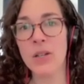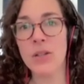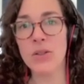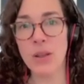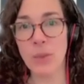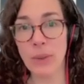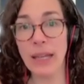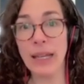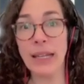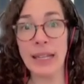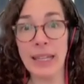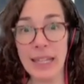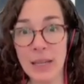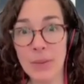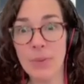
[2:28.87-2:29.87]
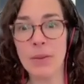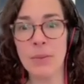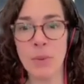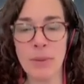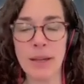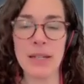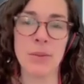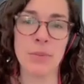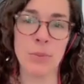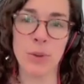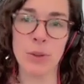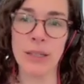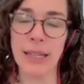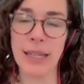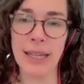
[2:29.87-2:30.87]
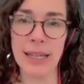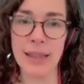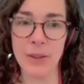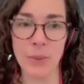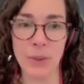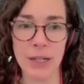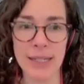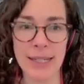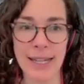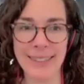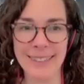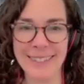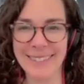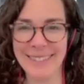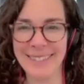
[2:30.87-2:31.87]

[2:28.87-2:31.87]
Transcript: so that we can keep the momentum rolling and get the work done.